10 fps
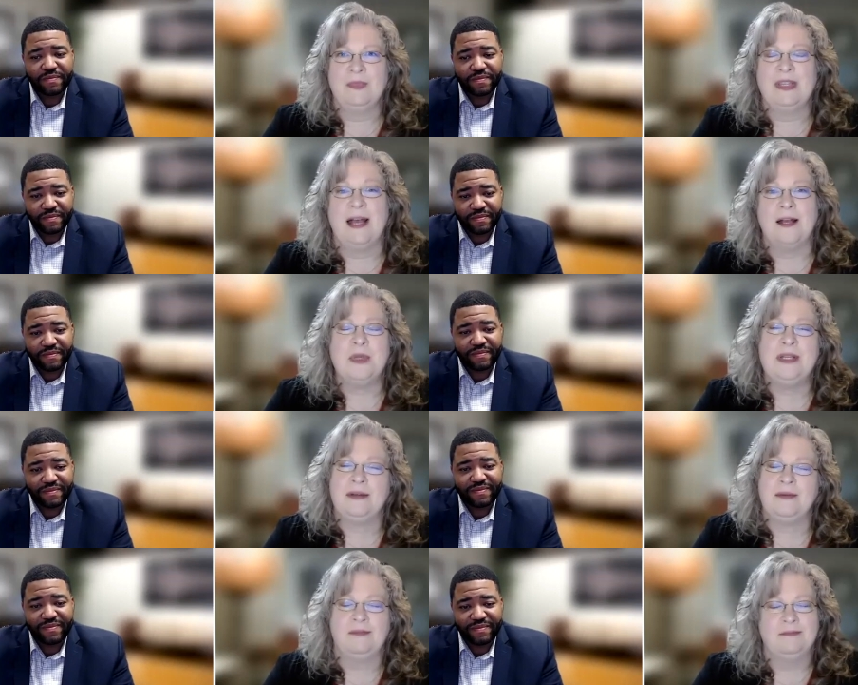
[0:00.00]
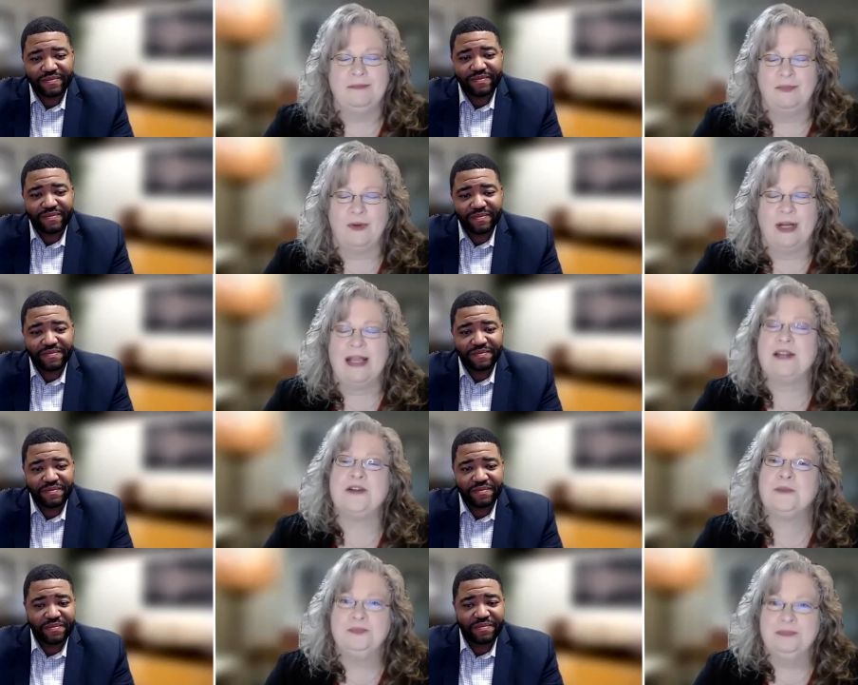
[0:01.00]
Speaker 1: Yeah, I mean,
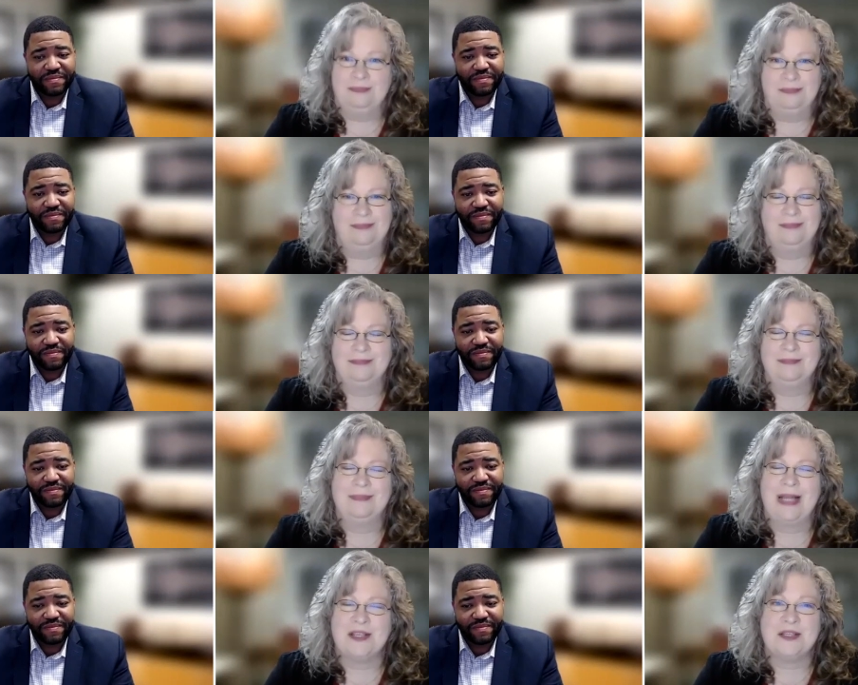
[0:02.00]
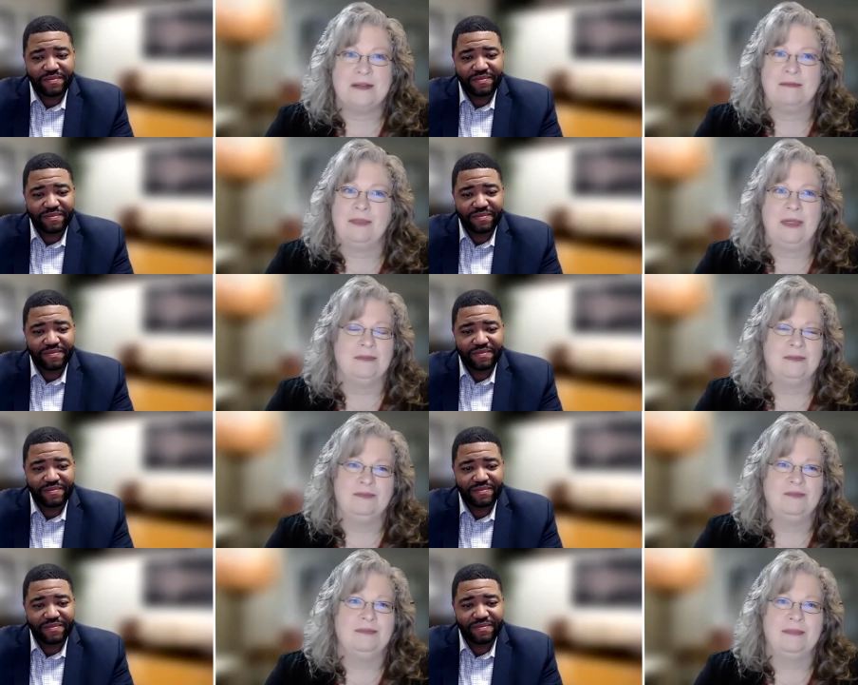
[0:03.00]
Freightliner has
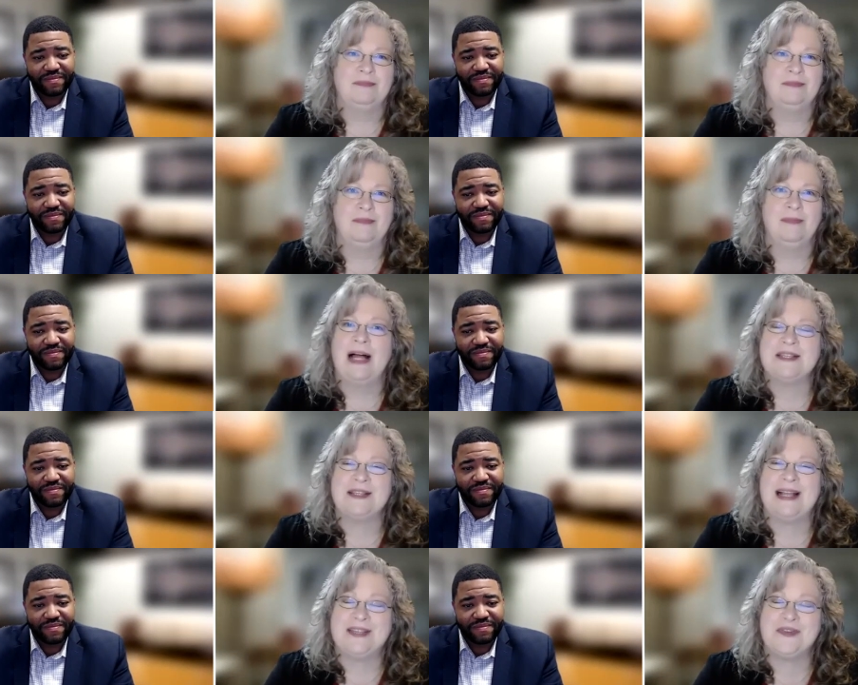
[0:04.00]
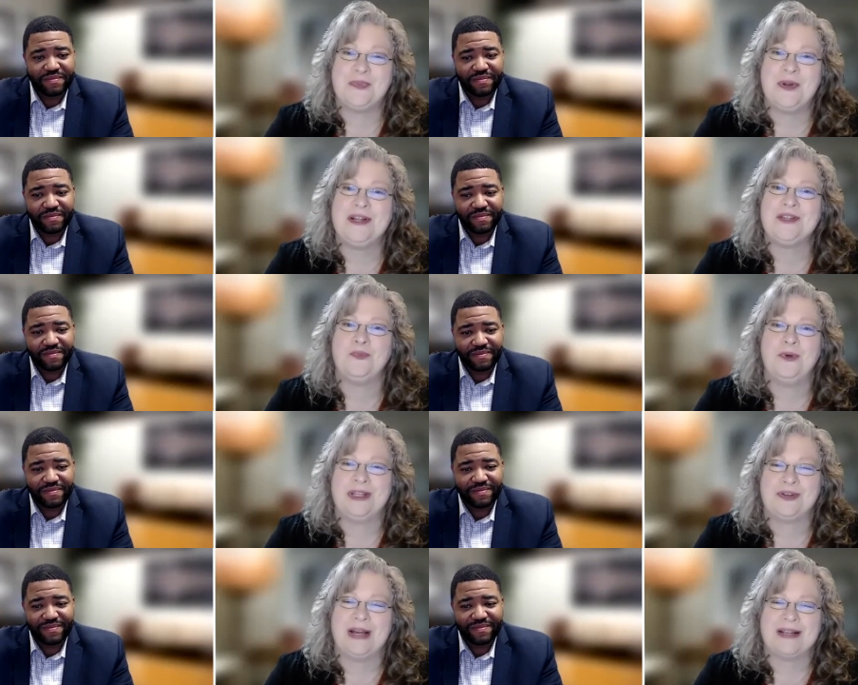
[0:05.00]
lots and lots of experience
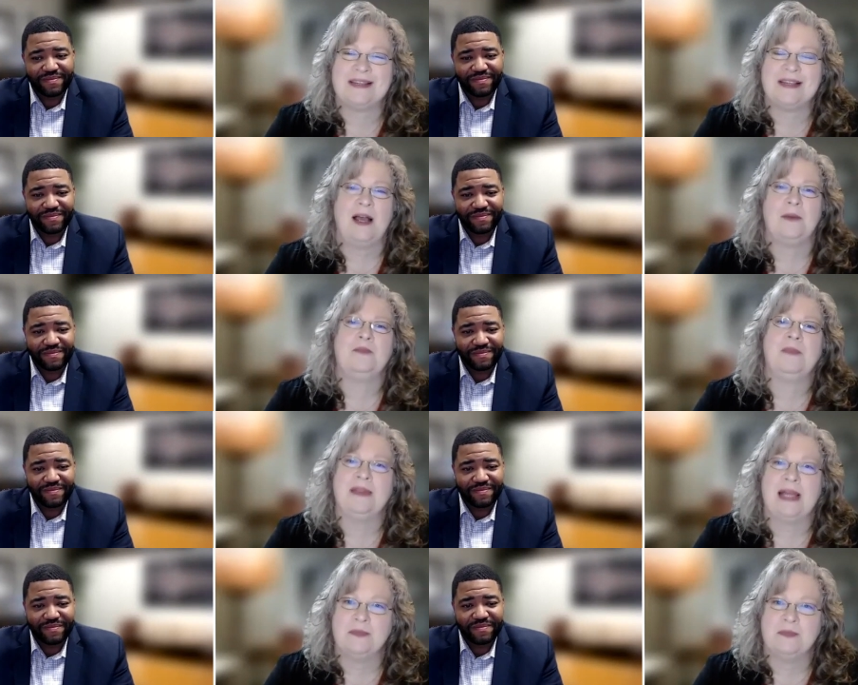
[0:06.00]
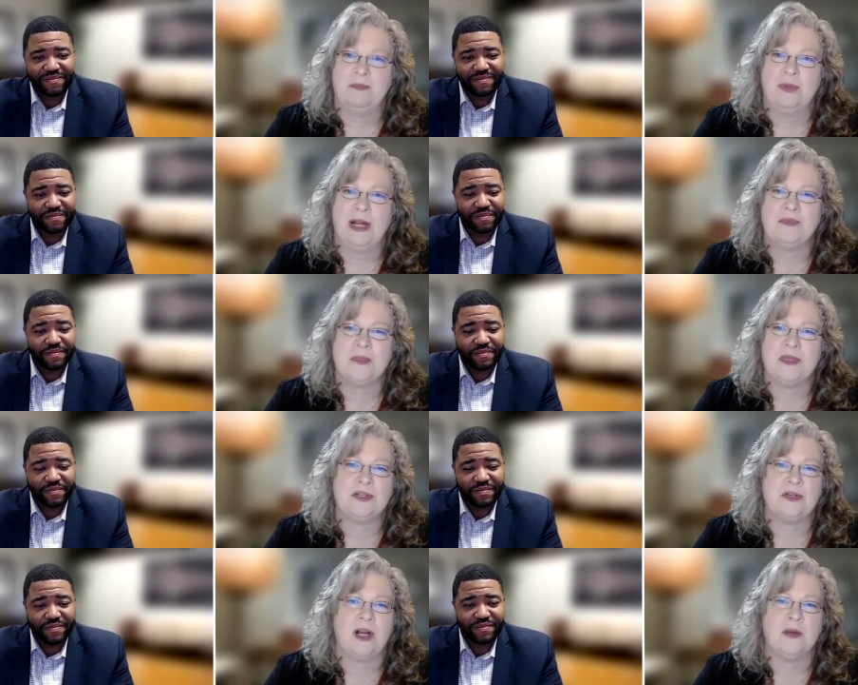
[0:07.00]
with trucks, unlike perhaps some of the
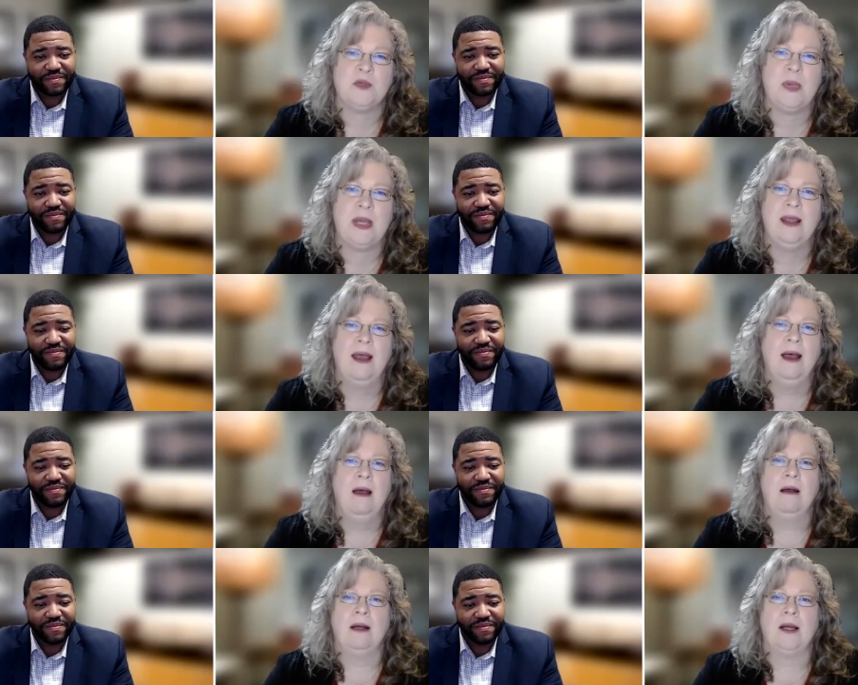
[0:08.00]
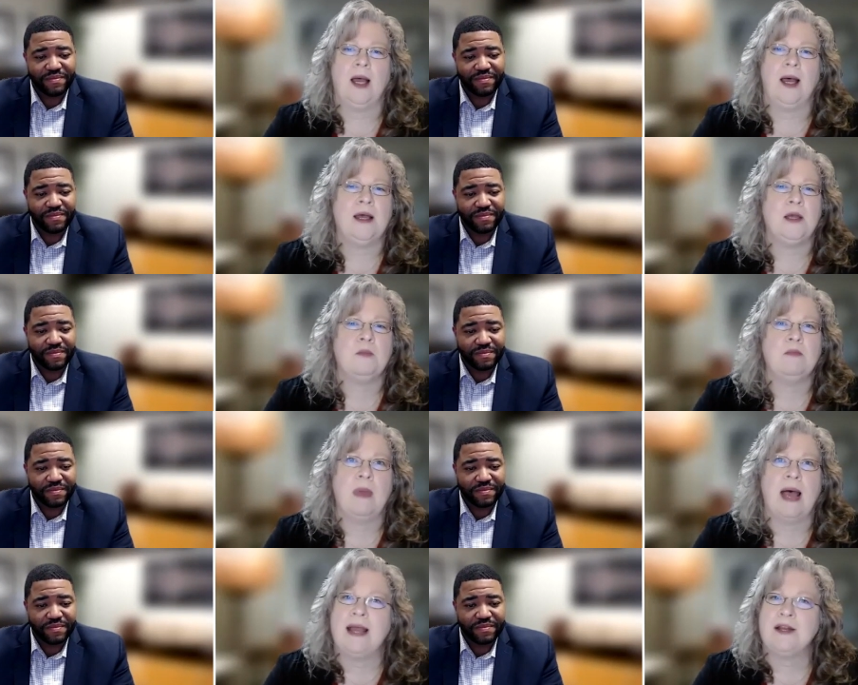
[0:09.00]
startups. But I
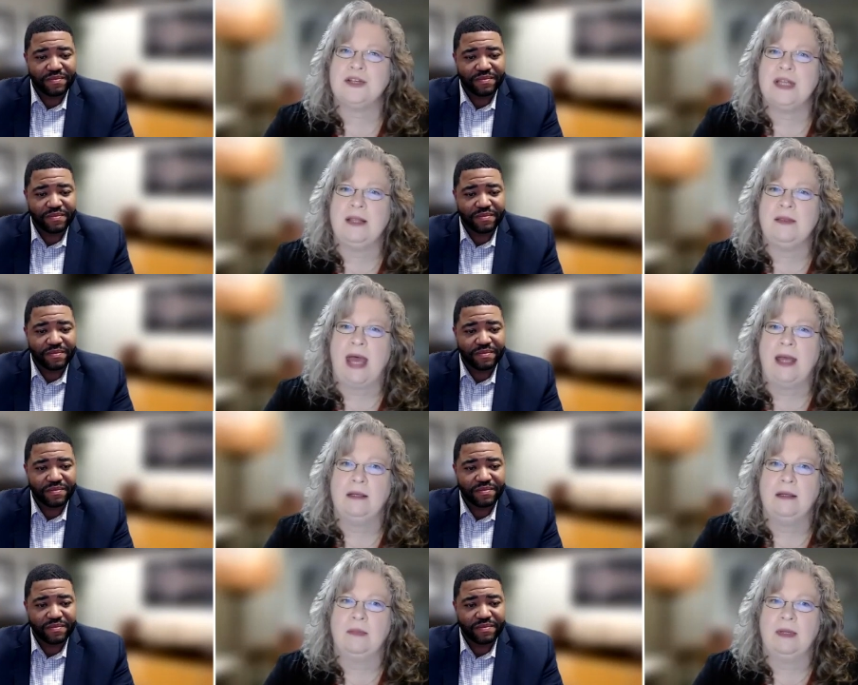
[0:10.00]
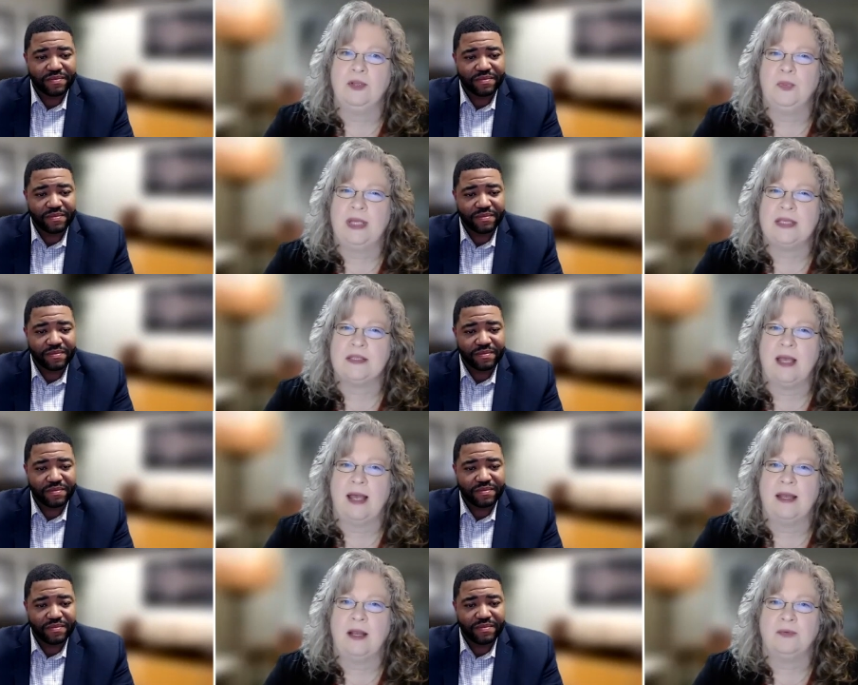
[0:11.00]
understand that UPS
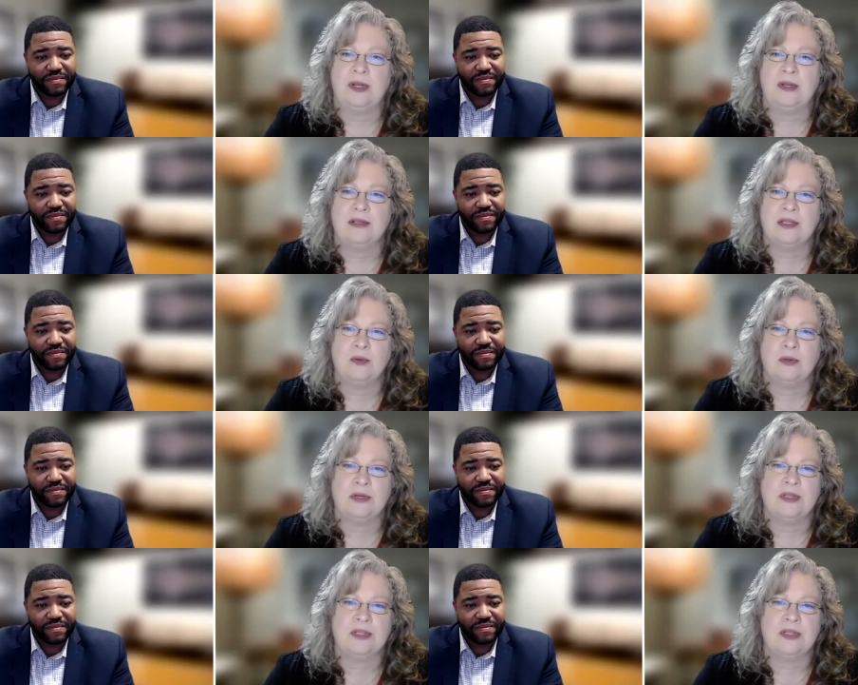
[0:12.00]
had also ordered